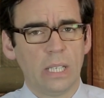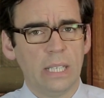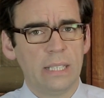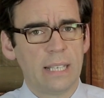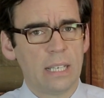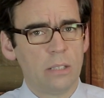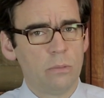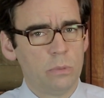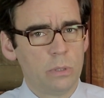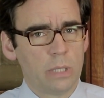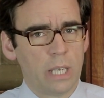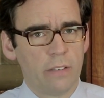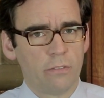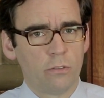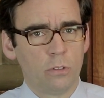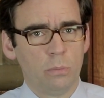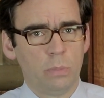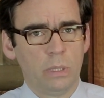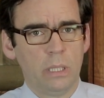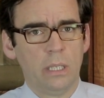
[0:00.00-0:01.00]
that would have
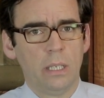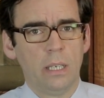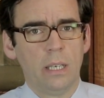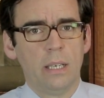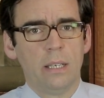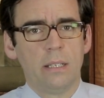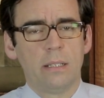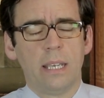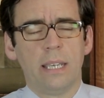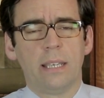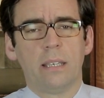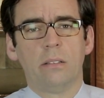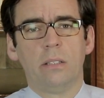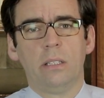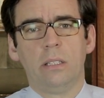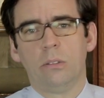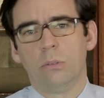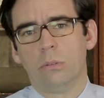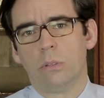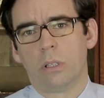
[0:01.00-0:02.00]
to be taken
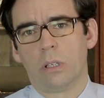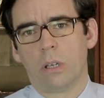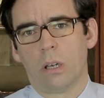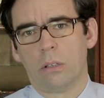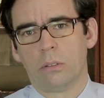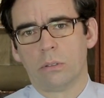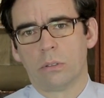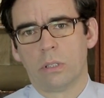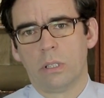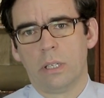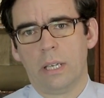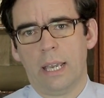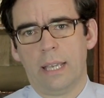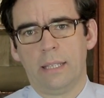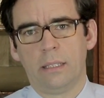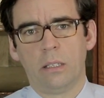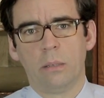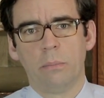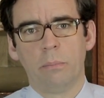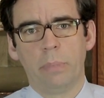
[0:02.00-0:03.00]
into account
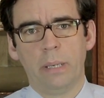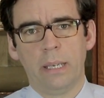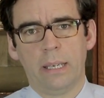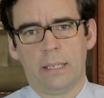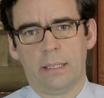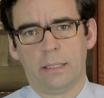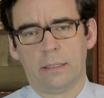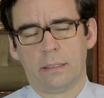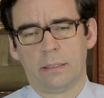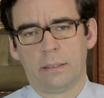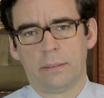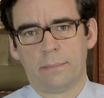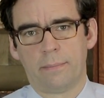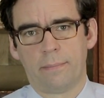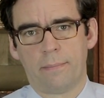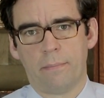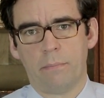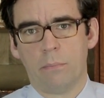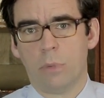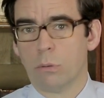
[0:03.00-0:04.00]
and compared.
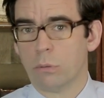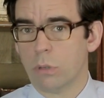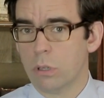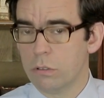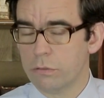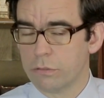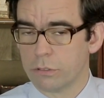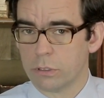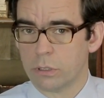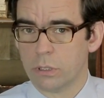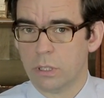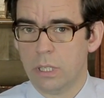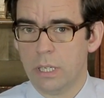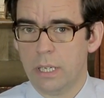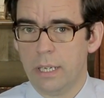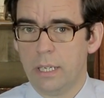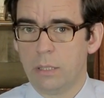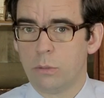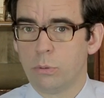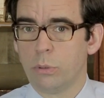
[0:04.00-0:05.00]
Moreover,
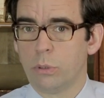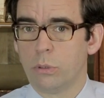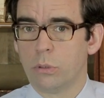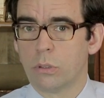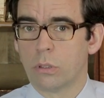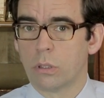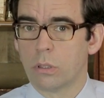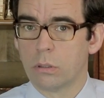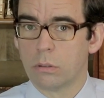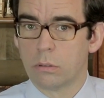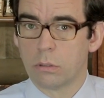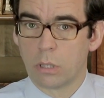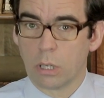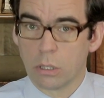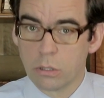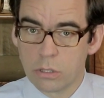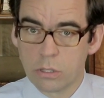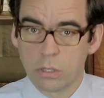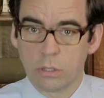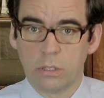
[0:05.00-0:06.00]
it would
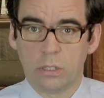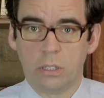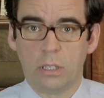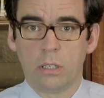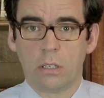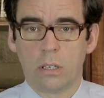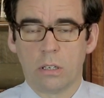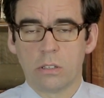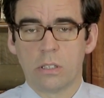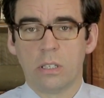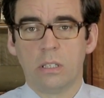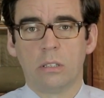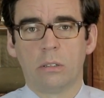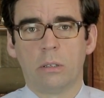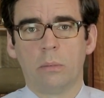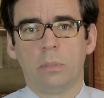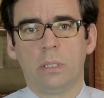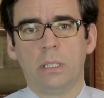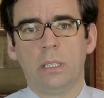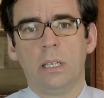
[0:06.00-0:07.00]
consider
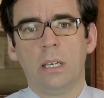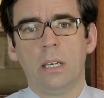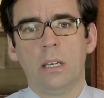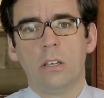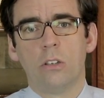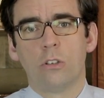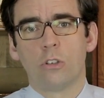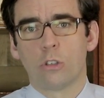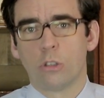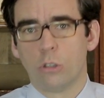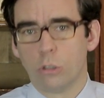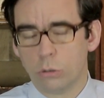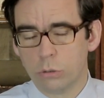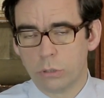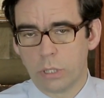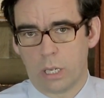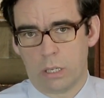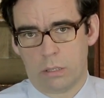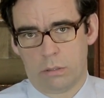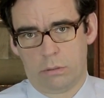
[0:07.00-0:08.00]
considerably slow
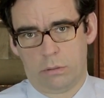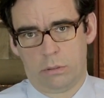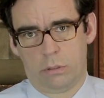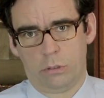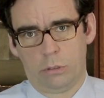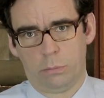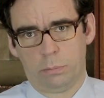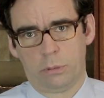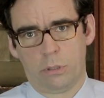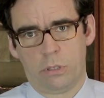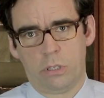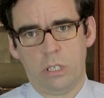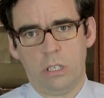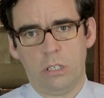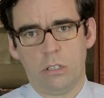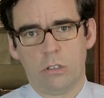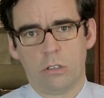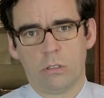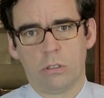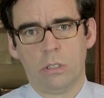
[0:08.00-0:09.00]
down the
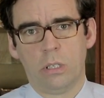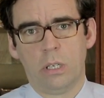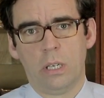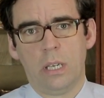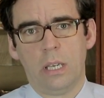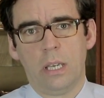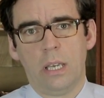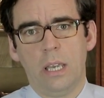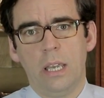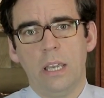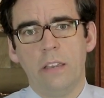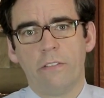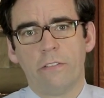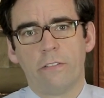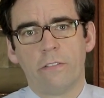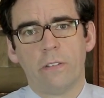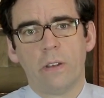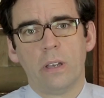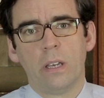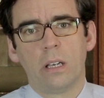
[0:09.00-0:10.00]
procedure
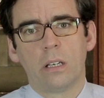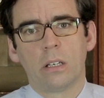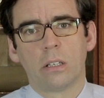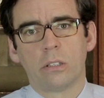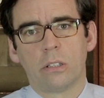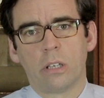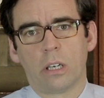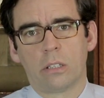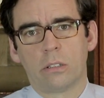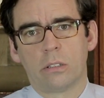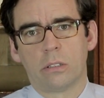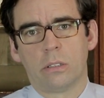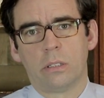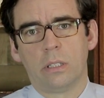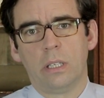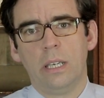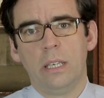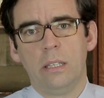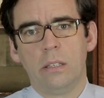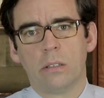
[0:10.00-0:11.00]
if conducted
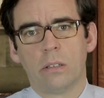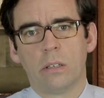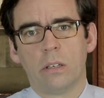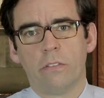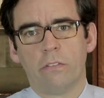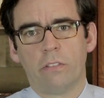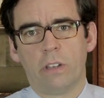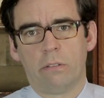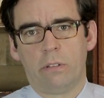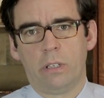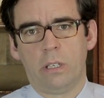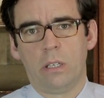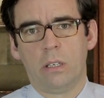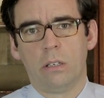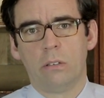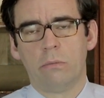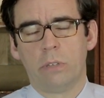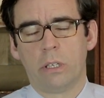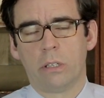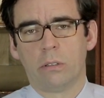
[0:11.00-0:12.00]
in a very
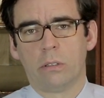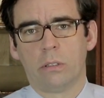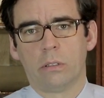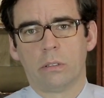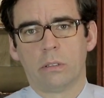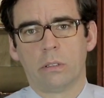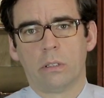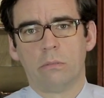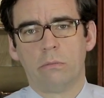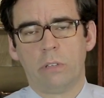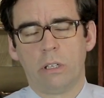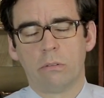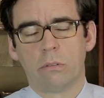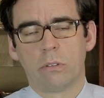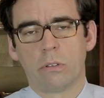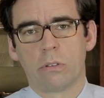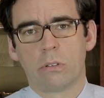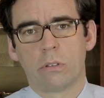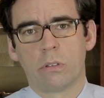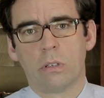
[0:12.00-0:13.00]
rigor
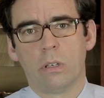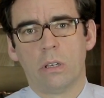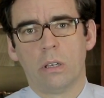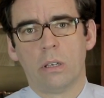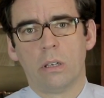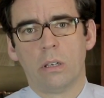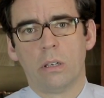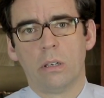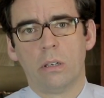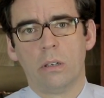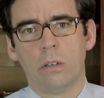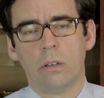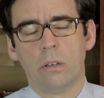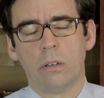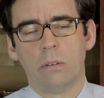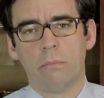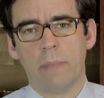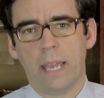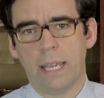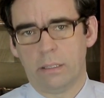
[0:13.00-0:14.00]
rigorous uh,
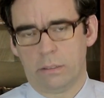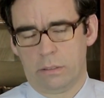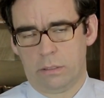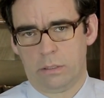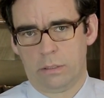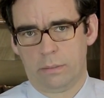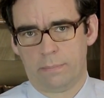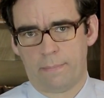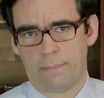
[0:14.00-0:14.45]
uh, manner.